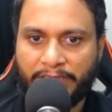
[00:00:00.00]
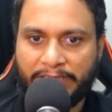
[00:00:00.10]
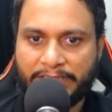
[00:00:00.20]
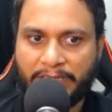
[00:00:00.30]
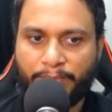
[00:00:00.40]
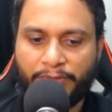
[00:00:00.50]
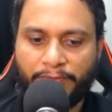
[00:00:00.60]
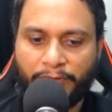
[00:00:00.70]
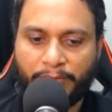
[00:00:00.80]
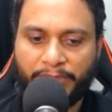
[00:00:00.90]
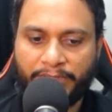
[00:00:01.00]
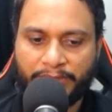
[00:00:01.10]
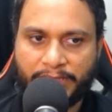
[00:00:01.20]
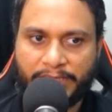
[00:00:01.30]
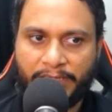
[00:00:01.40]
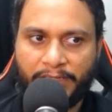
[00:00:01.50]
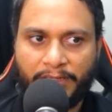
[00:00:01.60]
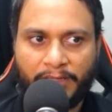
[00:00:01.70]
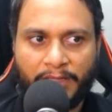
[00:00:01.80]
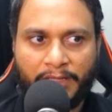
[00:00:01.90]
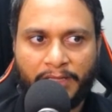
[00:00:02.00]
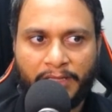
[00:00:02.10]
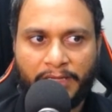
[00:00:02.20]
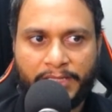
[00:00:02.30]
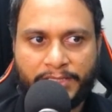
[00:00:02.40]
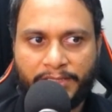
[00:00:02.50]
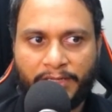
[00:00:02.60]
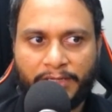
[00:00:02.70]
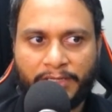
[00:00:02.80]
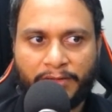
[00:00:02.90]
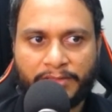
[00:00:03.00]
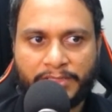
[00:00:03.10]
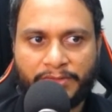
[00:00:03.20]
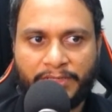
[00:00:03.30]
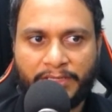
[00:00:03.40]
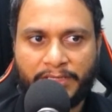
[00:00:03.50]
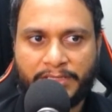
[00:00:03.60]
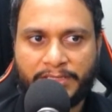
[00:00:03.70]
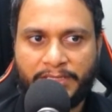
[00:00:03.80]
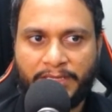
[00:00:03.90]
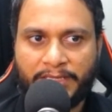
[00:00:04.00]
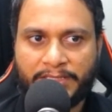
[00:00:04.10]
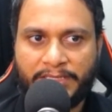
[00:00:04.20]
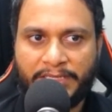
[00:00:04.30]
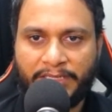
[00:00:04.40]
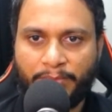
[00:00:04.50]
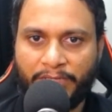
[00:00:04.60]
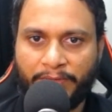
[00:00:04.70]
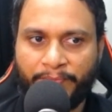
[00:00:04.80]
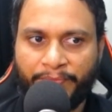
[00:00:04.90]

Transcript: an example for better understanding. Let's say that our string is CACDB.